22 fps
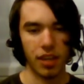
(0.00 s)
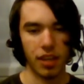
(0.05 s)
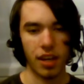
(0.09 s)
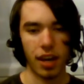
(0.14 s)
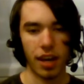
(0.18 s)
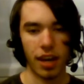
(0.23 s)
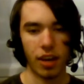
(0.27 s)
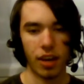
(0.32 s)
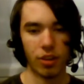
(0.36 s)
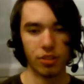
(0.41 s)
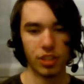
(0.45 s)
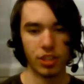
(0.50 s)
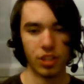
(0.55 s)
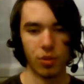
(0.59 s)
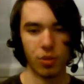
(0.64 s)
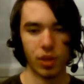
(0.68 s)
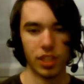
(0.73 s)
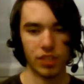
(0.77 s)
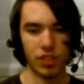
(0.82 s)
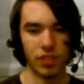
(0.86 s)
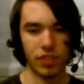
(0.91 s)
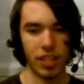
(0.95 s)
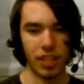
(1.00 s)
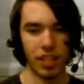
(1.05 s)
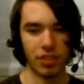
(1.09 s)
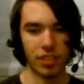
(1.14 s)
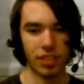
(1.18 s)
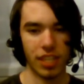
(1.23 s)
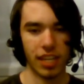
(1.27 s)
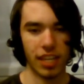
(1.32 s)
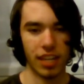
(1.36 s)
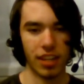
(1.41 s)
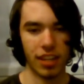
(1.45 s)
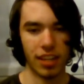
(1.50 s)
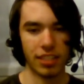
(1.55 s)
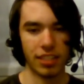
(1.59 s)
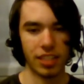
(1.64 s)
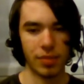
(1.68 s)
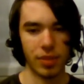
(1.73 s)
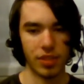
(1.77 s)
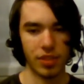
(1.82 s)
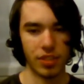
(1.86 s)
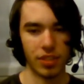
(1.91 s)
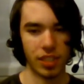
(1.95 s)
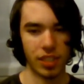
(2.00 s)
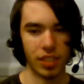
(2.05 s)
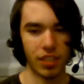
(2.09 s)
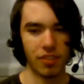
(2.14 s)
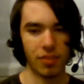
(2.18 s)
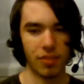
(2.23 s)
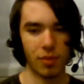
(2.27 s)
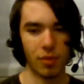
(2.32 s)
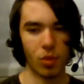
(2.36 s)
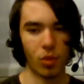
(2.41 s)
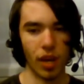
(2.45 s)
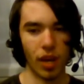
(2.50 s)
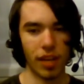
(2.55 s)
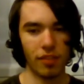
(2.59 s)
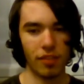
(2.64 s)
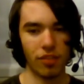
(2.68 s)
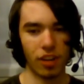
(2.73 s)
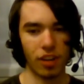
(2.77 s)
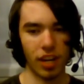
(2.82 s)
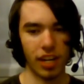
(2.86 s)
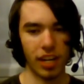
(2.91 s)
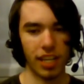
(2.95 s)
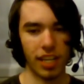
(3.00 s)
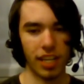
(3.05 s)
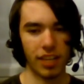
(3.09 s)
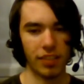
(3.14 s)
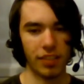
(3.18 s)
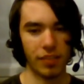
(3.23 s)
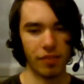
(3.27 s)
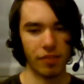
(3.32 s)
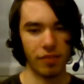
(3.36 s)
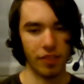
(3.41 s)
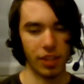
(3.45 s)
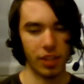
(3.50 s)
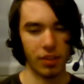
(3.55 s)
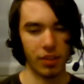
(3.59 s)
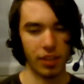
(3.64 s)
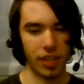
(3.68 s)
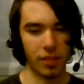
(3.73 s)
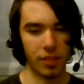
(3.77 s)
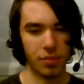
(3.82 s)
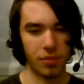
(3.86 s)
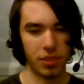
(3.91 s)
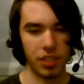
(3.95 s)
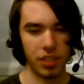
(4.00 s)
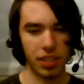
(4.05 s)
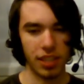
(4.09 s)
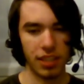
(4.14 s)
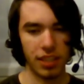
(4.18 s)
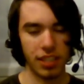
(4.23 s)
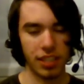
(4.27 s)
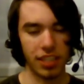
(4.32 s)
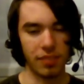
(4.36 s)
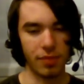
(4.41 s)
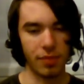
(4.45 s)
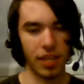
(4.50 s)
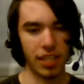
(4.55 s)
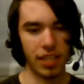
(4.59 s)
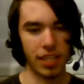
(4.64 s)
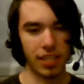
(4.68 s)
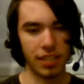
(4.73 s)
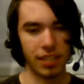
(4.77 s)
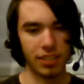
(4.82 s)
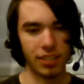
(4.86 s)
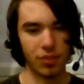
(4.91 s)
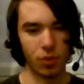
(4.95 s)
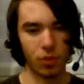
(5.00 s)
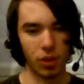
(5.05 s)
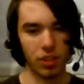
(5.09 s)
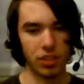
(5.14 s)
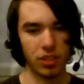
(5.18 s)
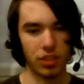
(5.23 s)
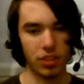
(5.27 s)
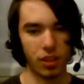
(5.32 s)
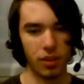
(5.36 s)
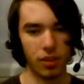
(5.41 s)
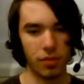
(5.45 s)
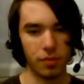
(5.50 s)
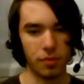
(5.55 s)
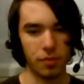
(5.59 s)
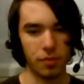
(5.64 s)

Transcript: I also watched videos analyzing music from a wide variety of different video games to give me ideas of where to start.